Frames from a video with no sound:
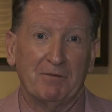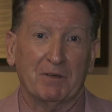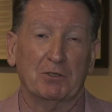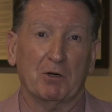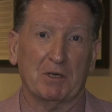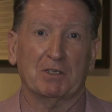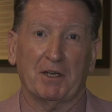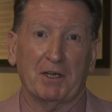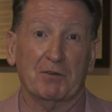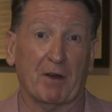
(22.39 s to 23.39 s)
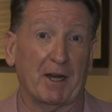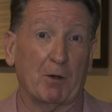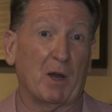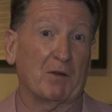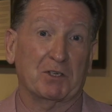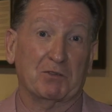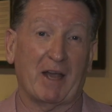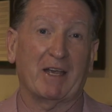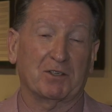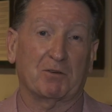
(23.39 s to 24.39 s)
Victoria's leading trainer, one of
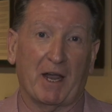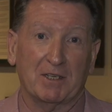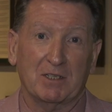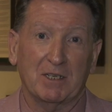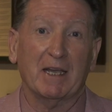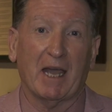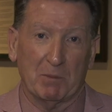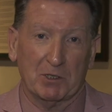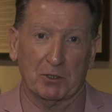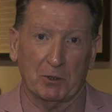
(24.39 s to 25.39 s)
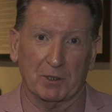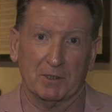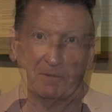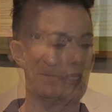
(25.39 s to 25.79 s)
Australia's greats, Emma Stewart.